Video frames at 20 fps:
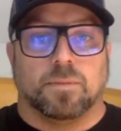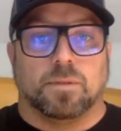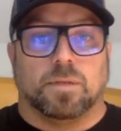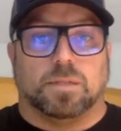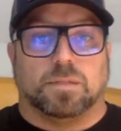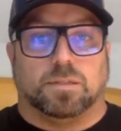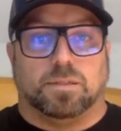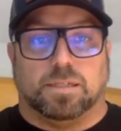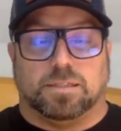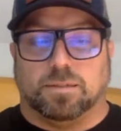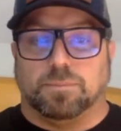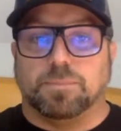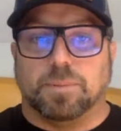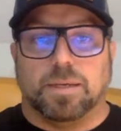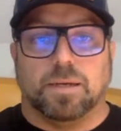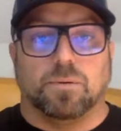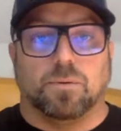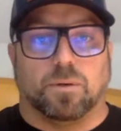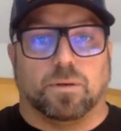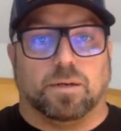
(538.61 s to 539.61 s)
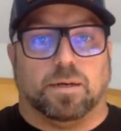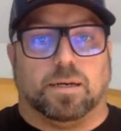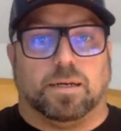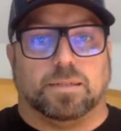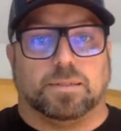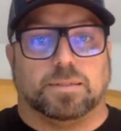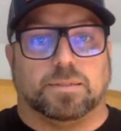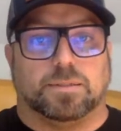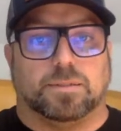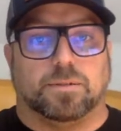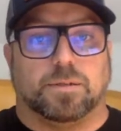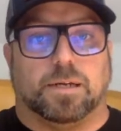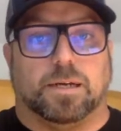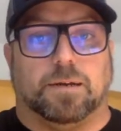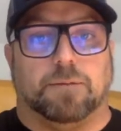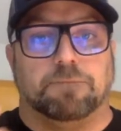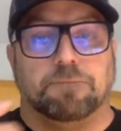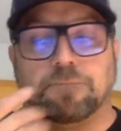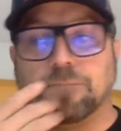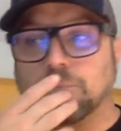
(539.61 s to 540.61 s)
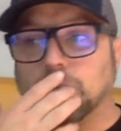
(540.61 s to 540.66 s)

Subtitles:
That's a big one, guys, okay?